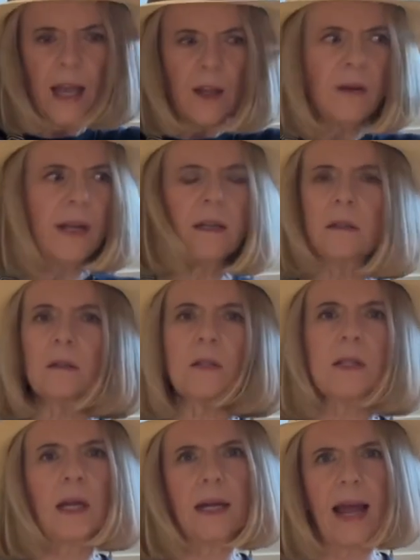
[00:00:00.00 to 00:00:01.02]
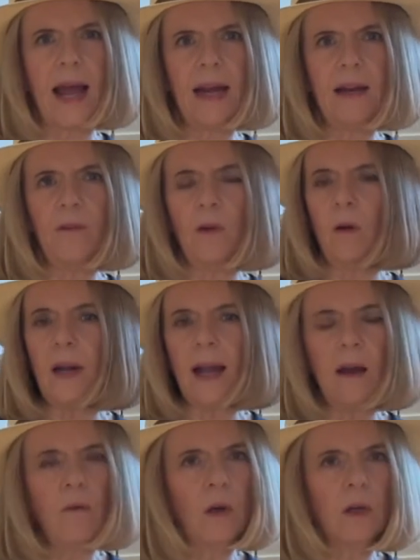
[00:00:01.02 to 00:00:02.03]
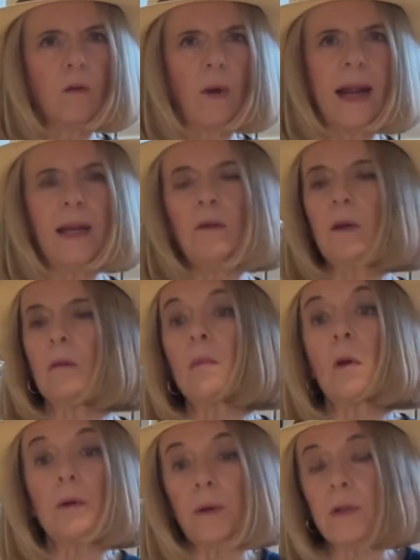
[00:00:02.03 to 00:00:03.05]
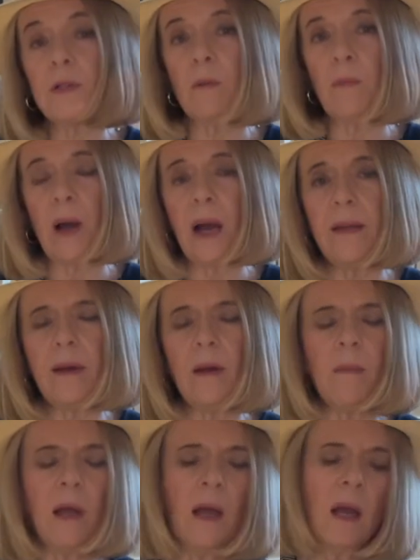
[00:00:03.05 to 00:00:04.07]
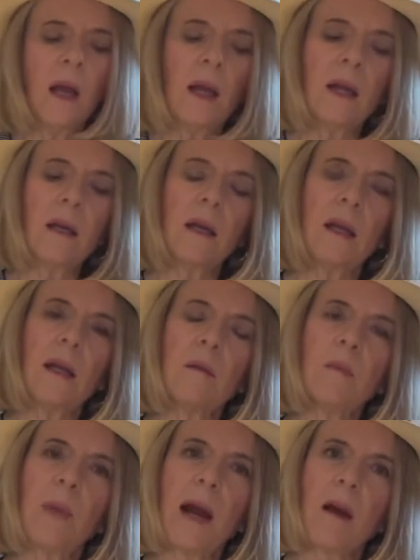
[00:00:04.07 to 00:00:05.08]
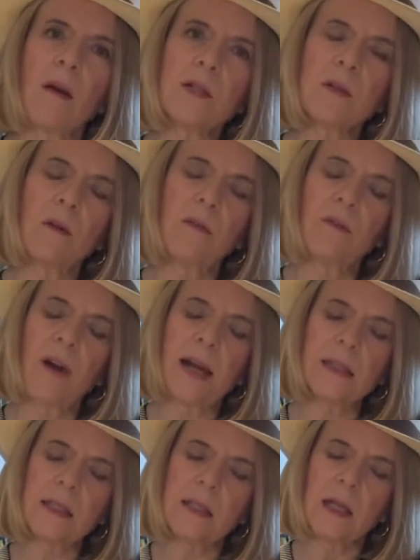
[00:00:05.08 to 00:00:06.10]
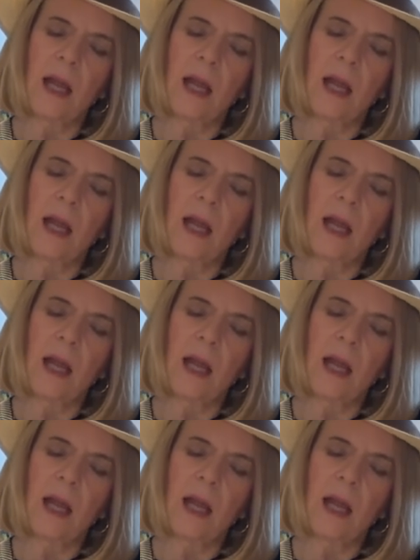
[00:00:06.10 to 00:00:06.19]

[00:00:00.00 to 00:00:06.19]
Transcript: You need a little sun hat. If you already have one, great. You can also buy them in Paris or in France.